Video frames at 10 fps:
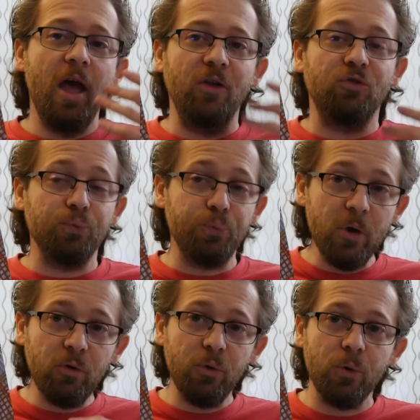And it's
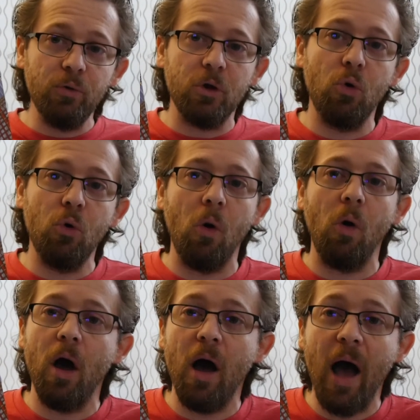really, really
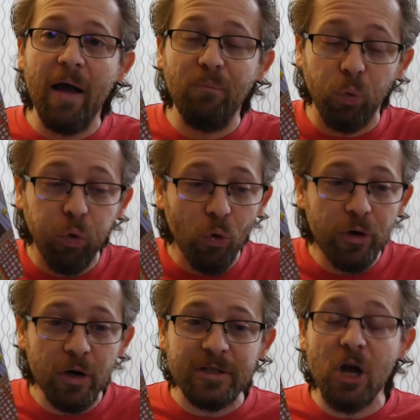cool. I've
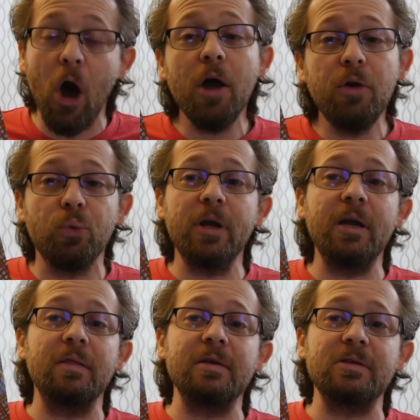learned a ton
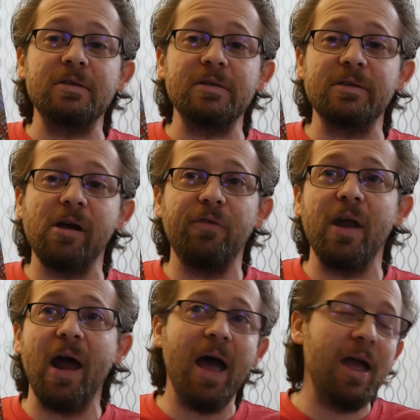reading this. This is stuff
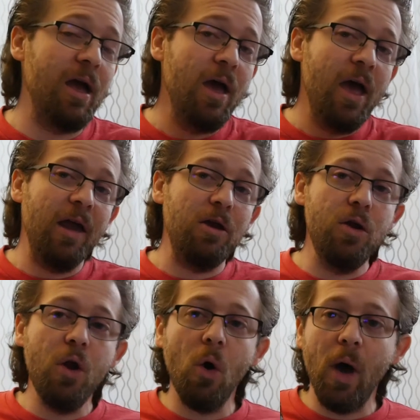that I had
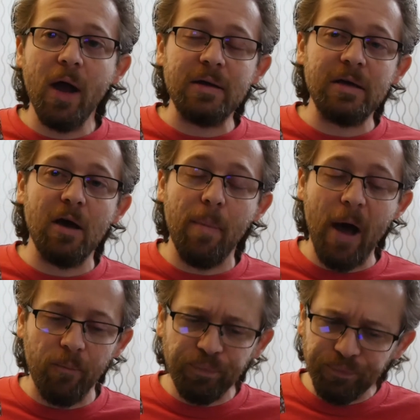no idea
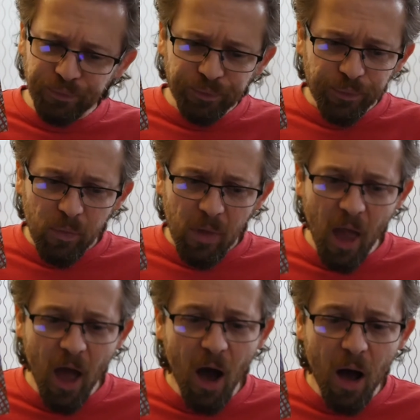about.
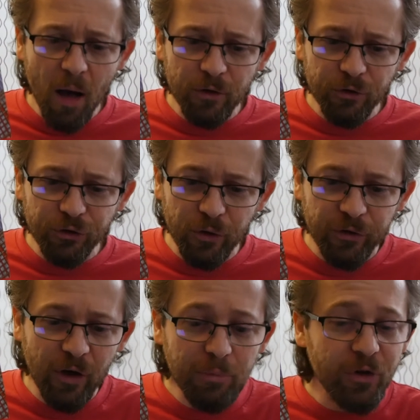So
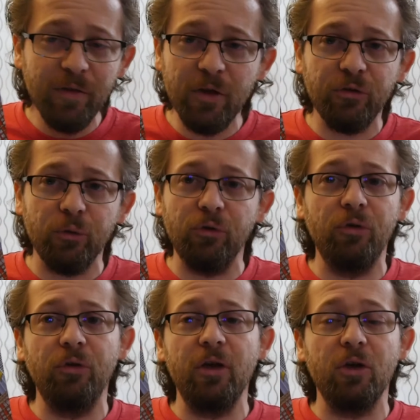the subject on this,
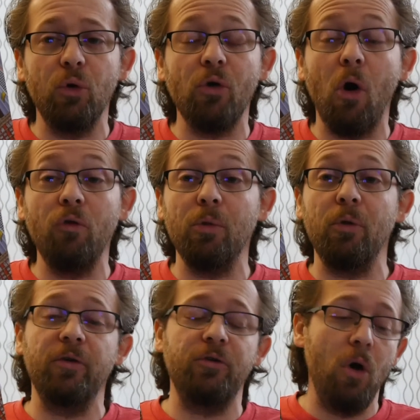it goes all over the
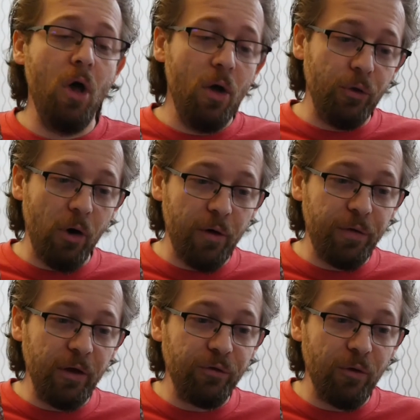place. So there are
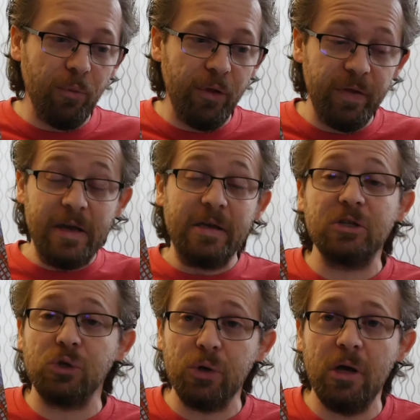things from the
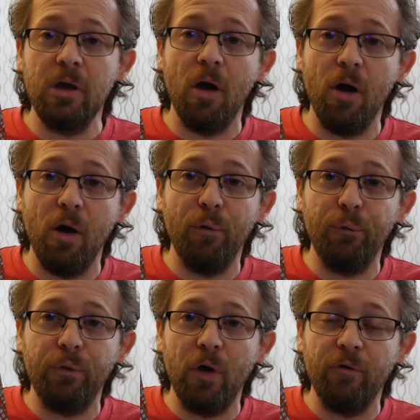history
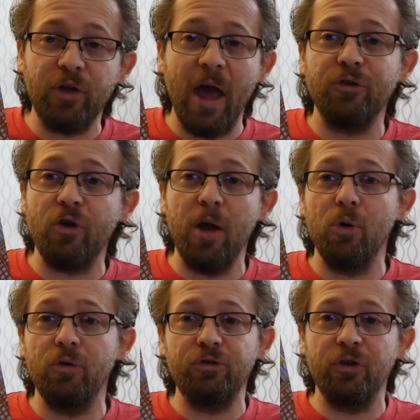of
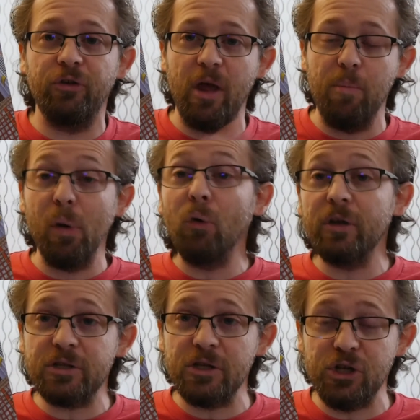skyscrapers just and
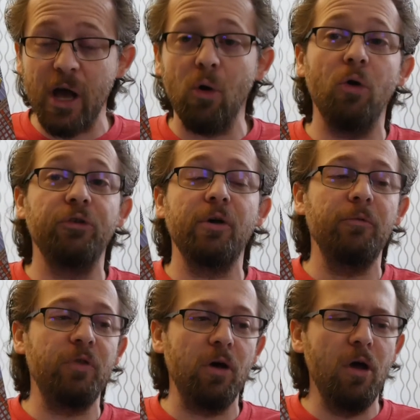buildings in general,
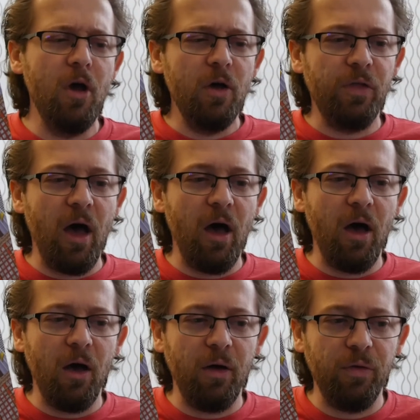some of the
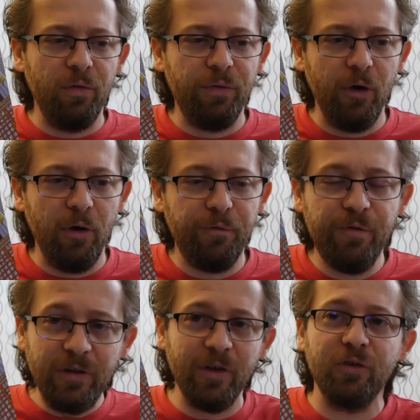
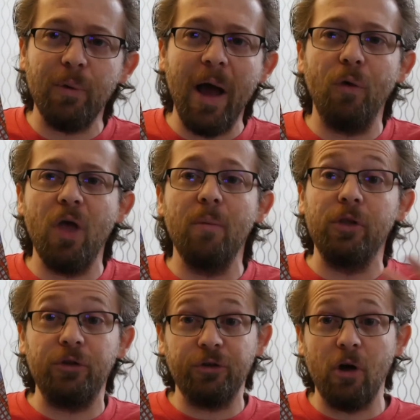physics around them,
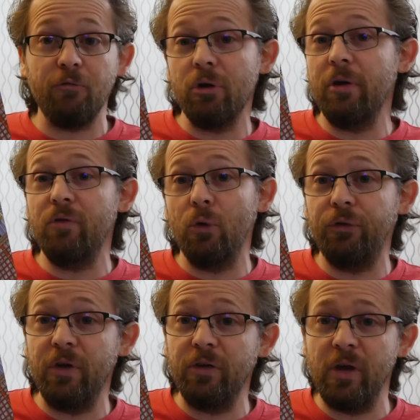the discovery of
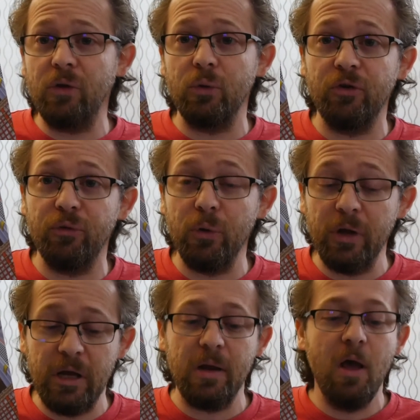those physics, which is
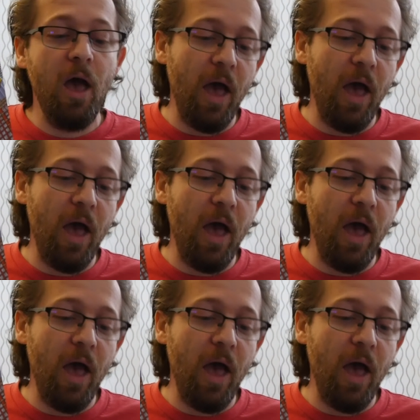really neat.